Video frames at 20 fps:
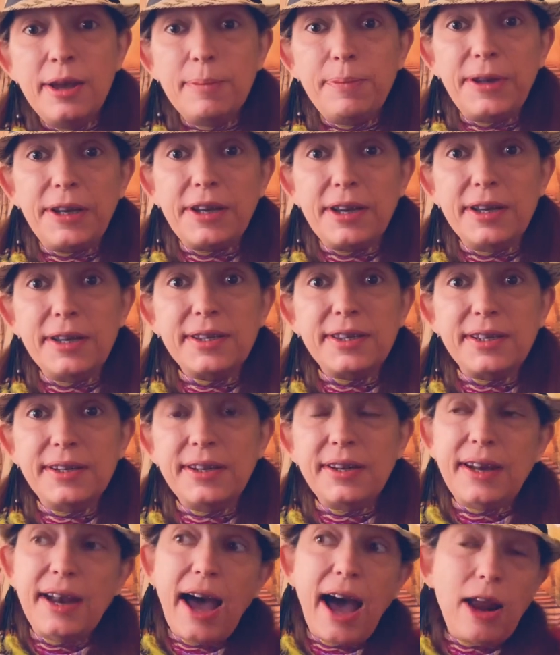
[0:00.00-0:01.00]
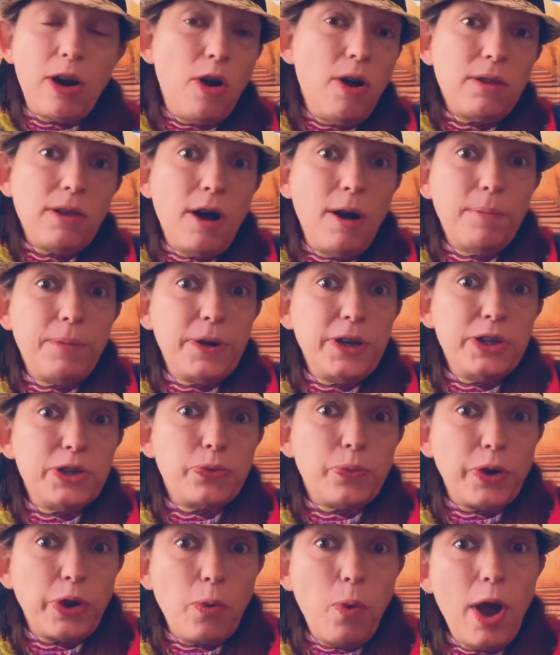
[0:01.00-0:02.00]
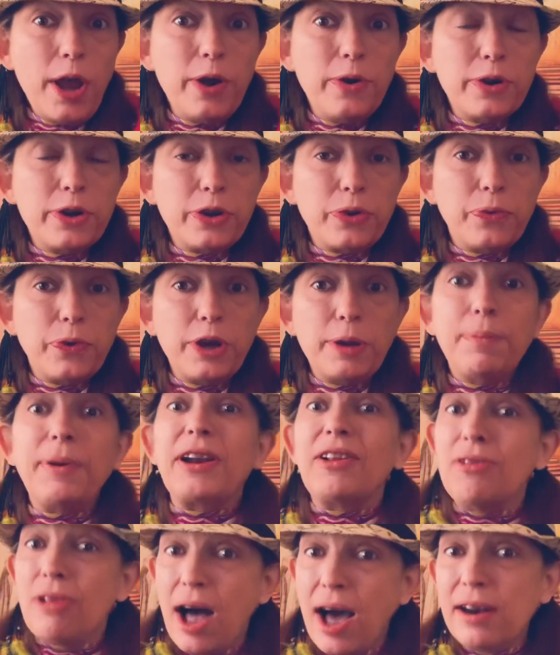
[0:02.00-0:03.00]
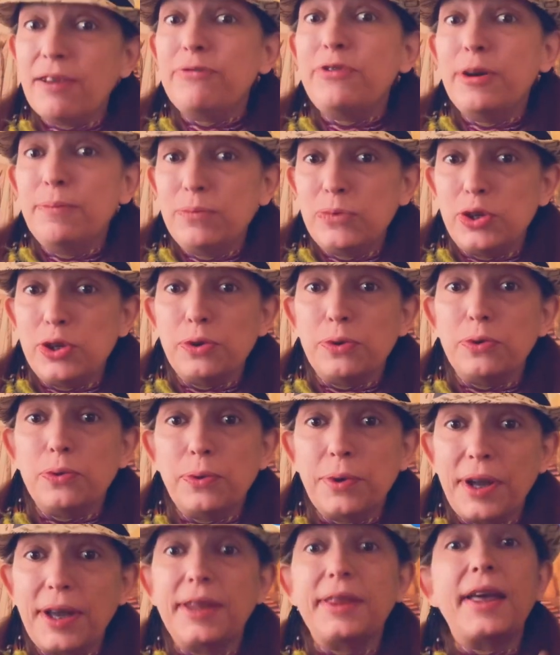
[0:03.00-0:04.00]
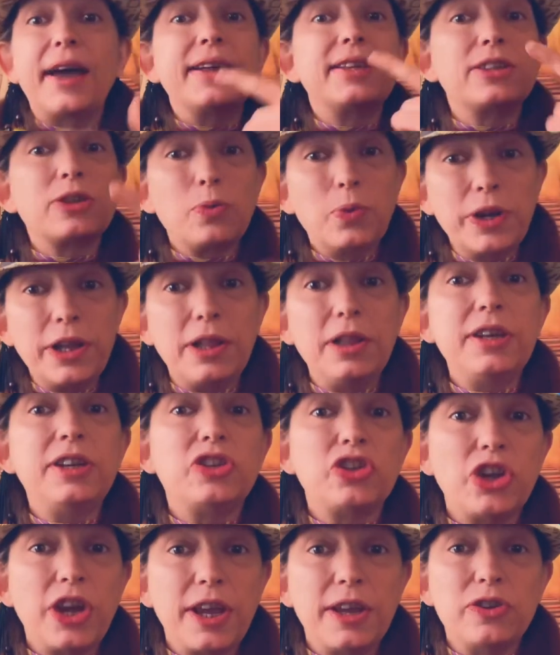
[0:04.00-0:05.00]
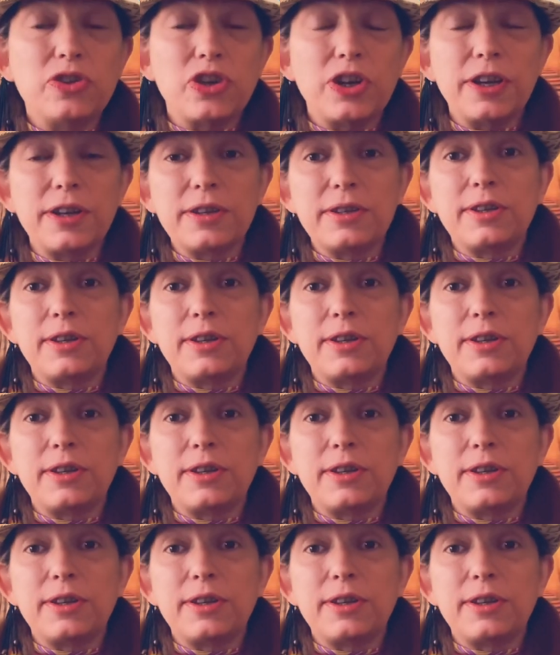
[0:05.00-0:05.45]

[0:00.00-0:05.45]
Because not all companies require a degree, but a lot of them do, and that's quickly changing.